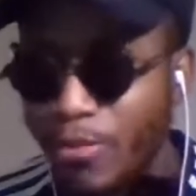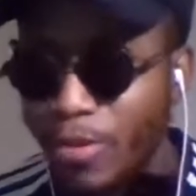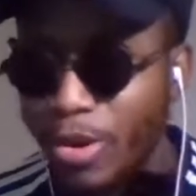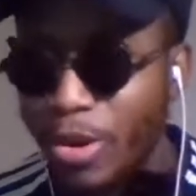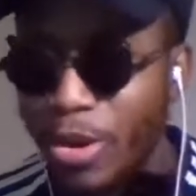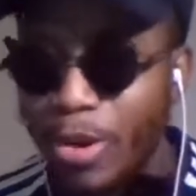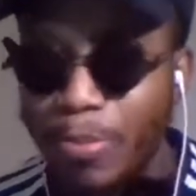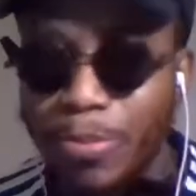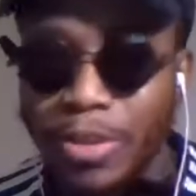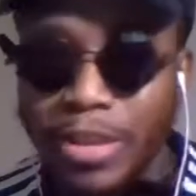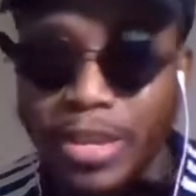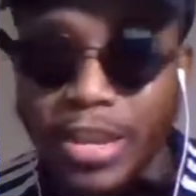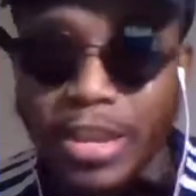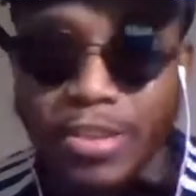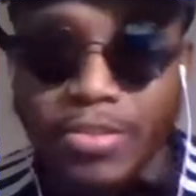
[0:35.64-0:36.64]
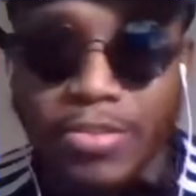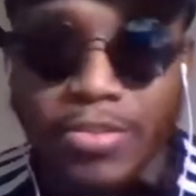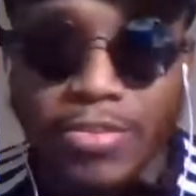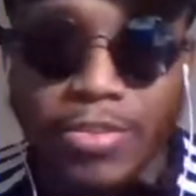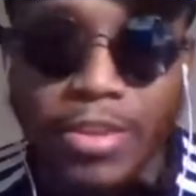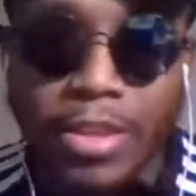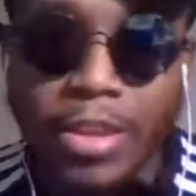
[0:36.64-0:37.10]
a couple of
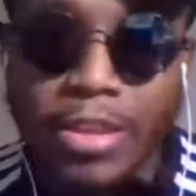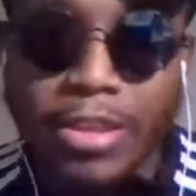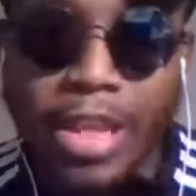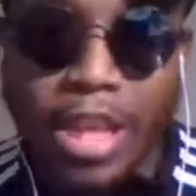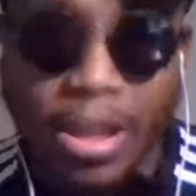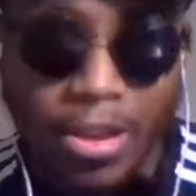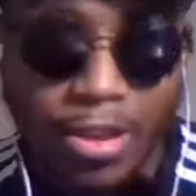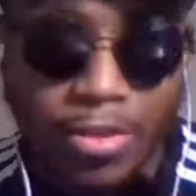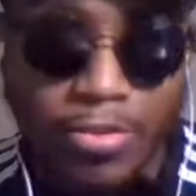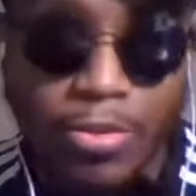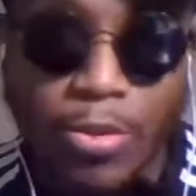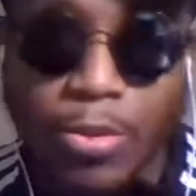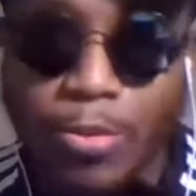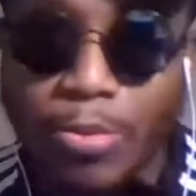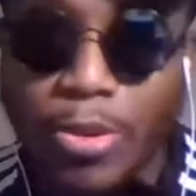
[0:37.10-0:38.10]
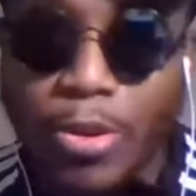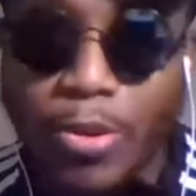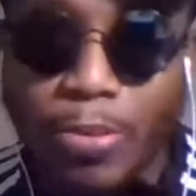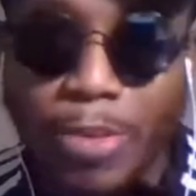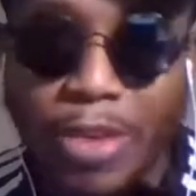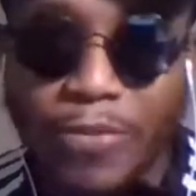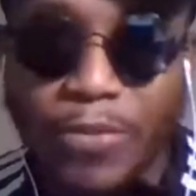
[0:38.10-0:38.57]
cases that was going to be
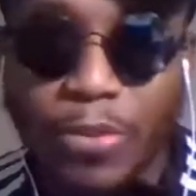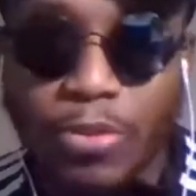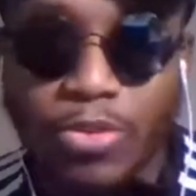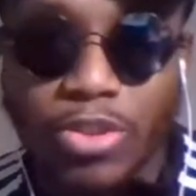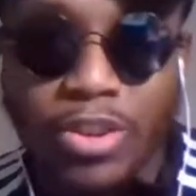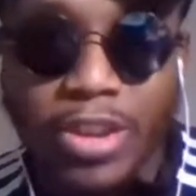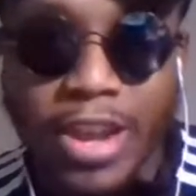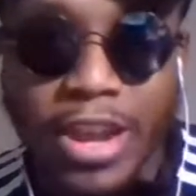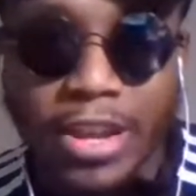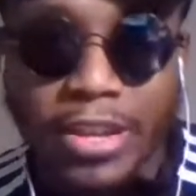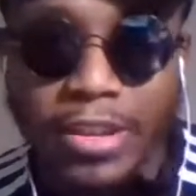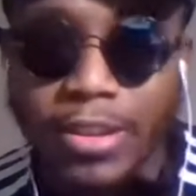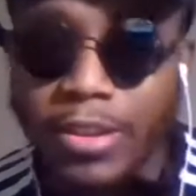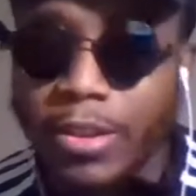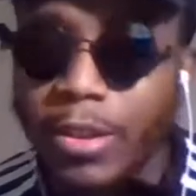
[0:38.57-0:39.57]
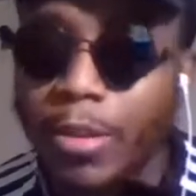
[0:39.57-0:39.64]
on my future docket.